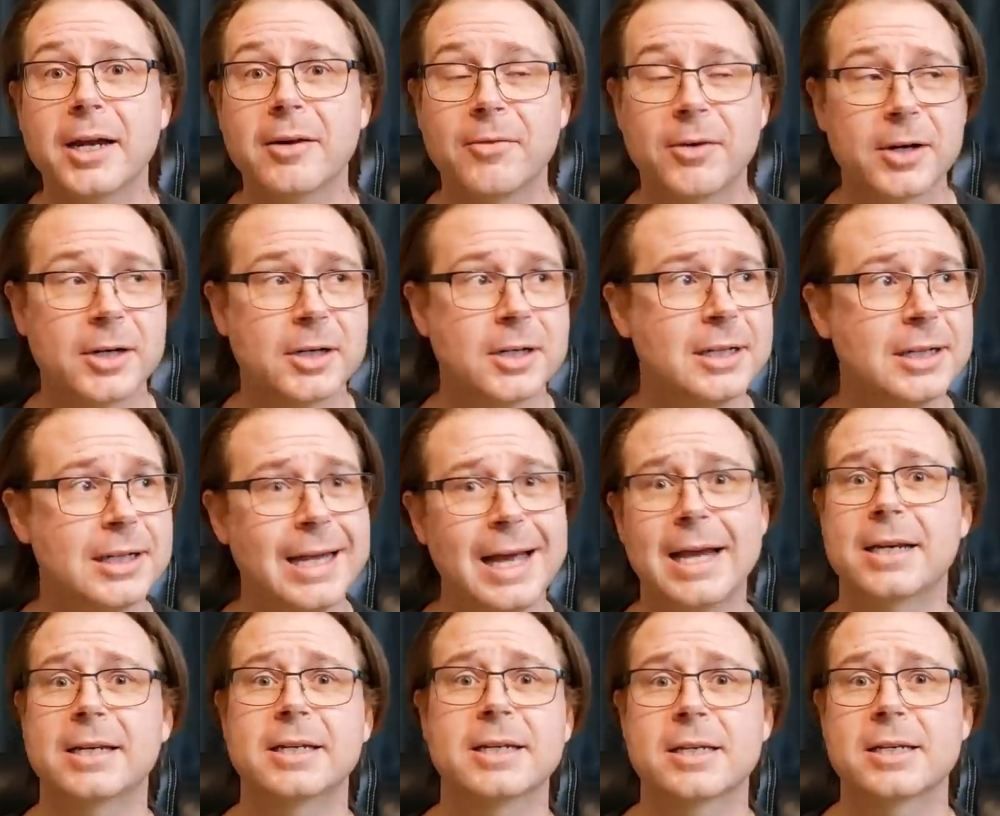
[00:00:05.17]
of our
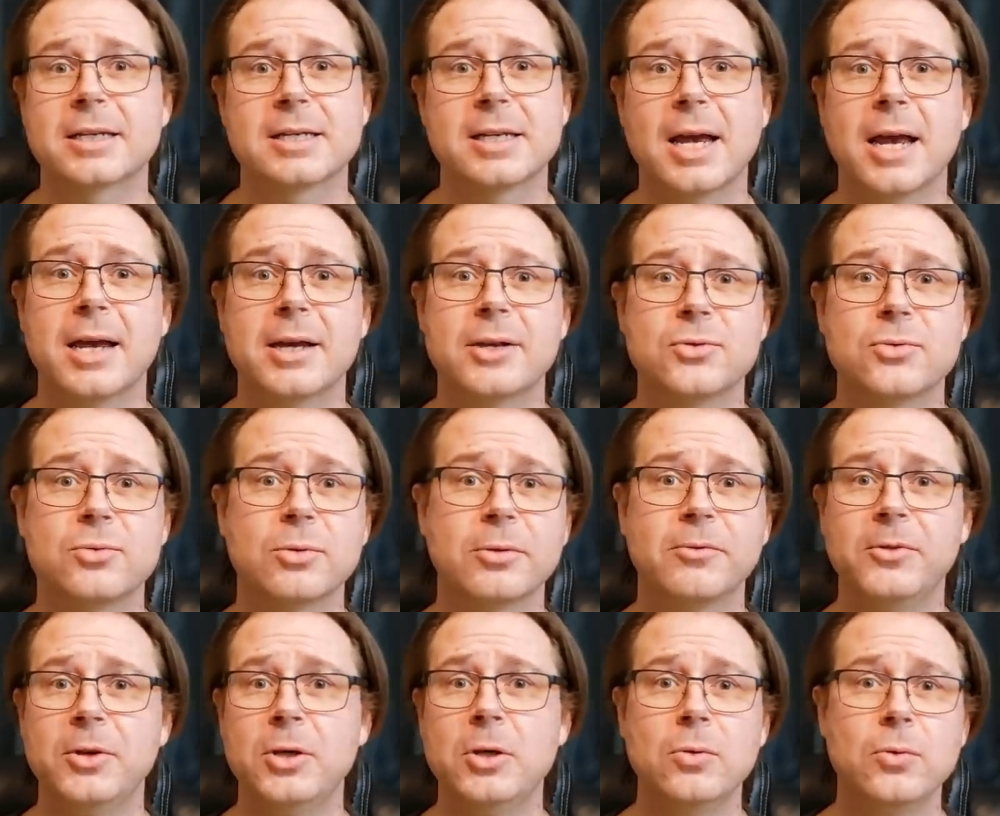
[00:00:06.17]
galactic-sized
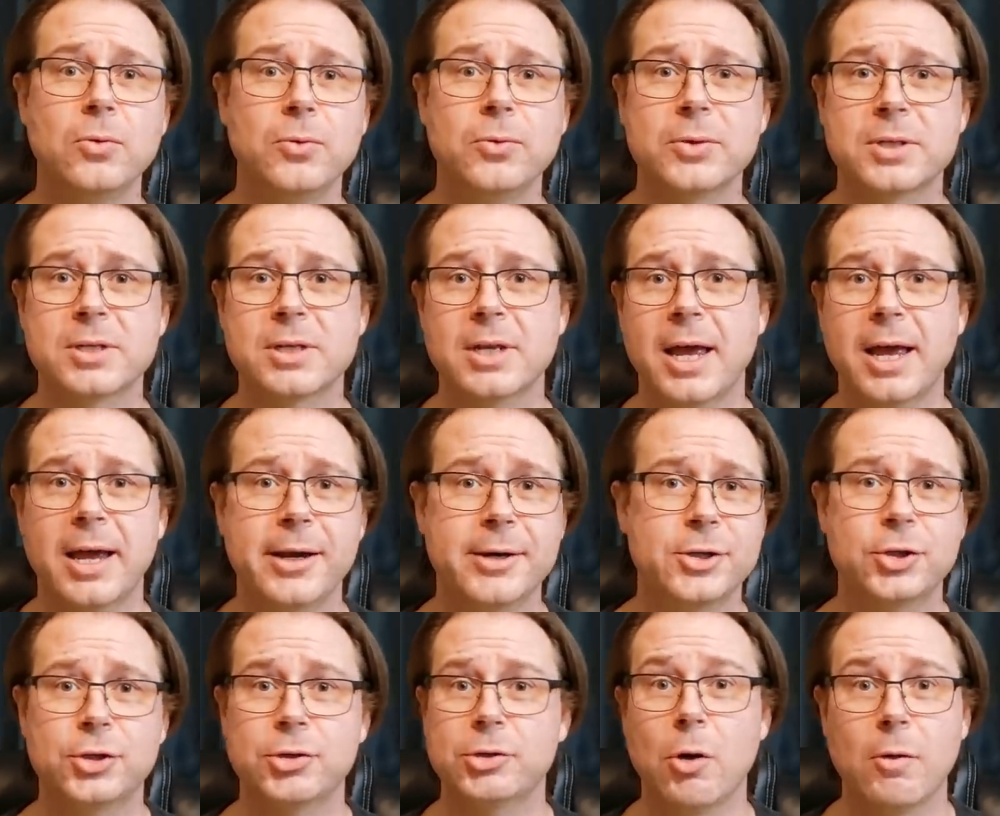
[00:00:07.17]
review
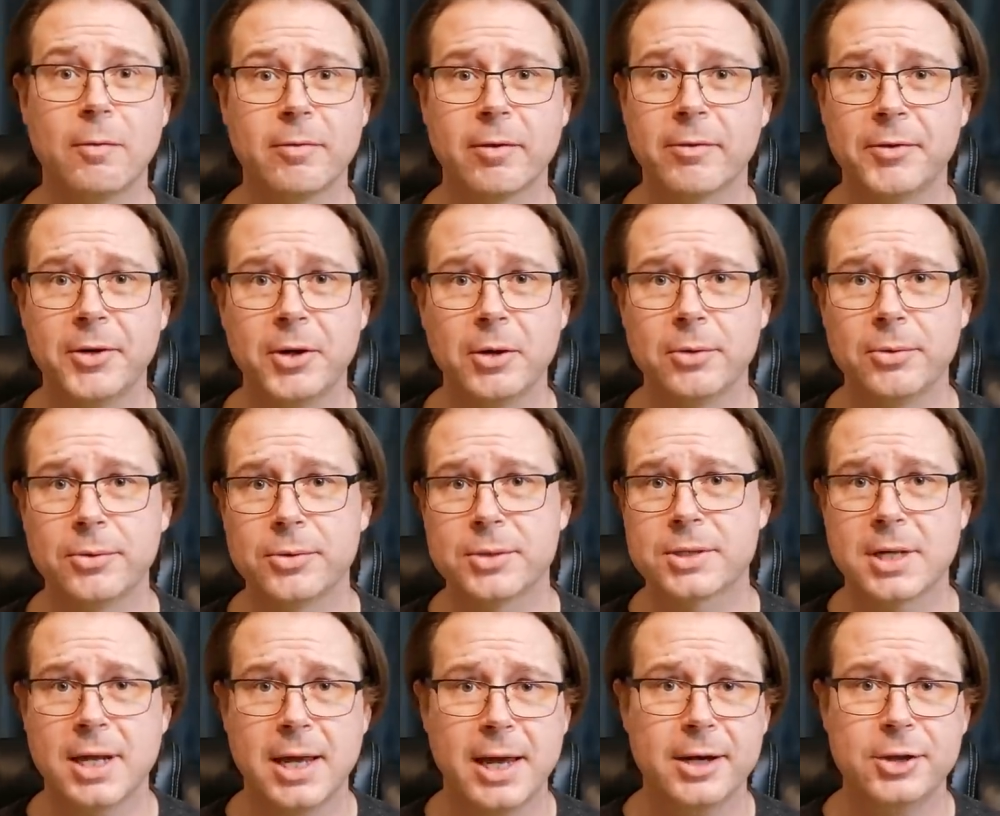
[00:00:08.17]
slash overview
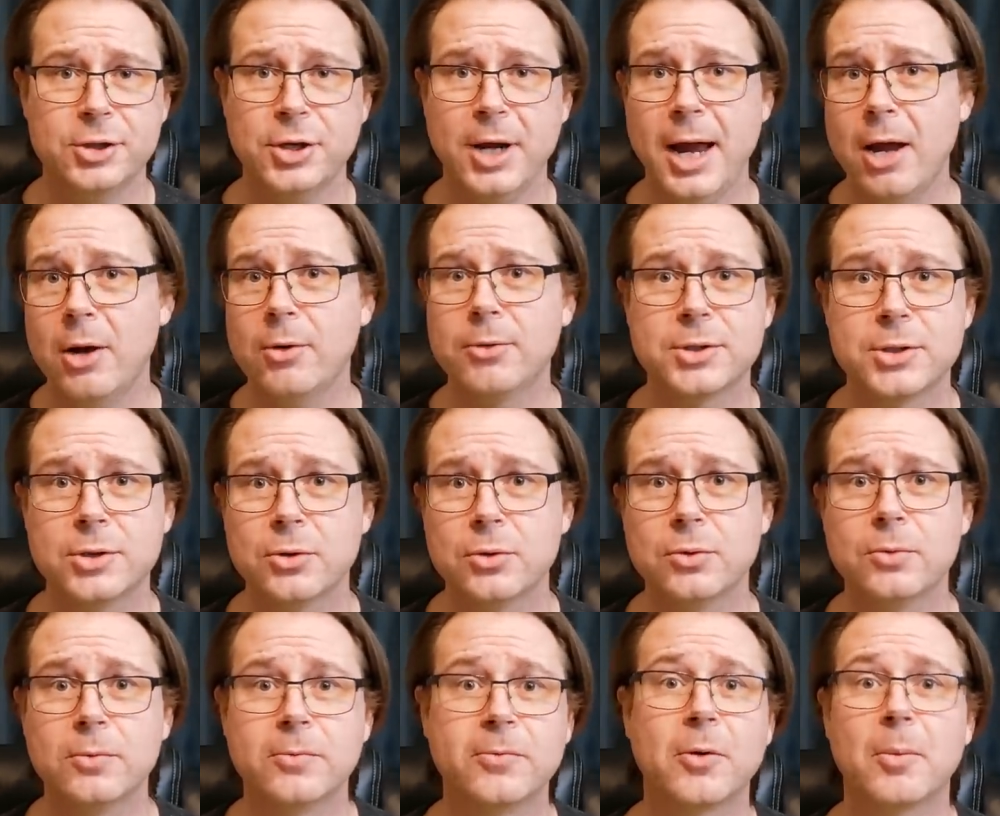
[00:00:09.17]
slash
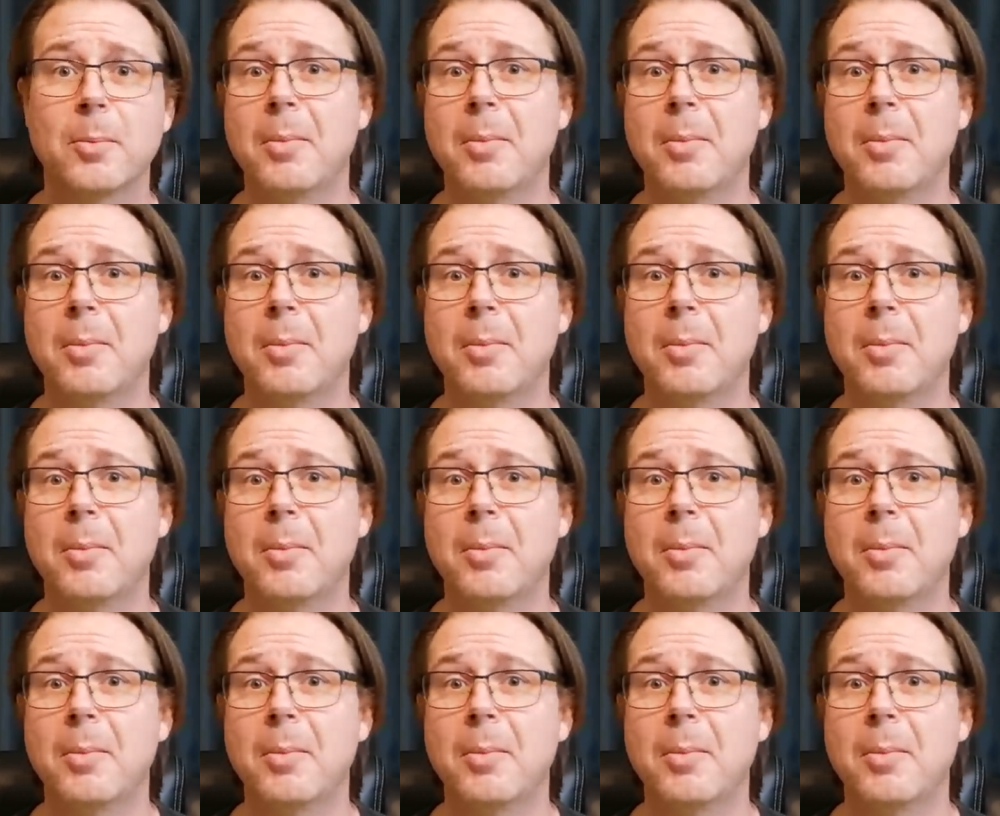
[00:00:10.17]
how-to for